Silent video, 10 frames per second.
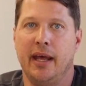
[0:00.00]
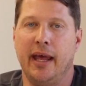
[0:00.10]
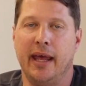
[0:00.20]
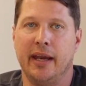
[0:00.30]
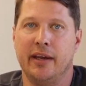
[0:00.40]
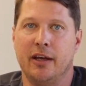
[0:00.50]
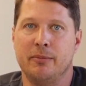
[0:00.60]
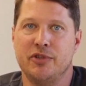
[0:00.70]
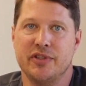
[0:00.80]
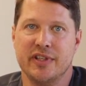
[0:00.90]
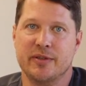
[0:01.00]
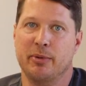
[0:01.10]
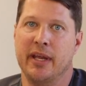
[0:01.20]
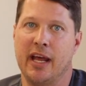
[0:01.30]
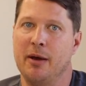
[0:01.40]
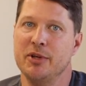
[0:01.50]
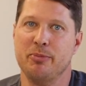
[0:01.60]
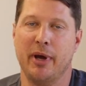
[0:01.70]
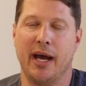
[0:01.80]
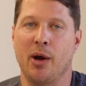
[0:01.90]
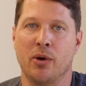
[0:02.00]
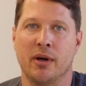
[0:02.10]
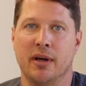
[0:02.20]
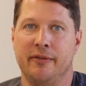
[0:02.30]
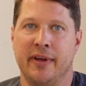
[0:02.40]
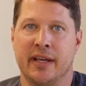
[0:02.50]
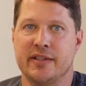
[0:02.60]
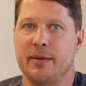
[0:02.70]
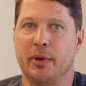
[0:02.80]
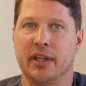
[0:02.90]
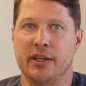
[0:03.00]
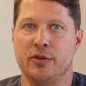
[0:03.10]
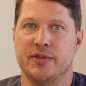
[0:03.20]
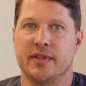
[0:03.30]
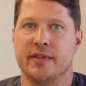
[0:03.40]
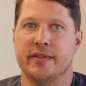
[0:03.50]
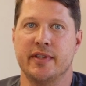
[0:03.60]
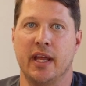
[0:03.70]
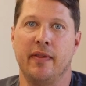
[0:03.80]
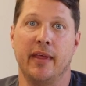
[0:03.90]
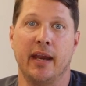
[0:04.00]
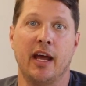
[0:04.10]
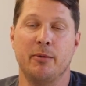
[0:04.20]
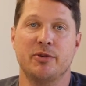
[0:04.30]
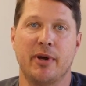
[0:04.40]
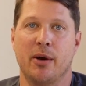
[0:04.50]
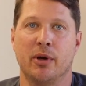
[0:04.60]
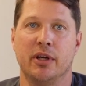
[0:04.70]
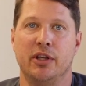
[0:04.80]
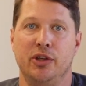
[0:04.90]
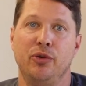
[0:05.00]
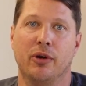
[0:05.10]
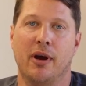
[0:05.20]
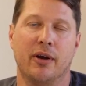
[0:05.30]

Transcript: and um, just explain how much power a van typically uses and then how much power you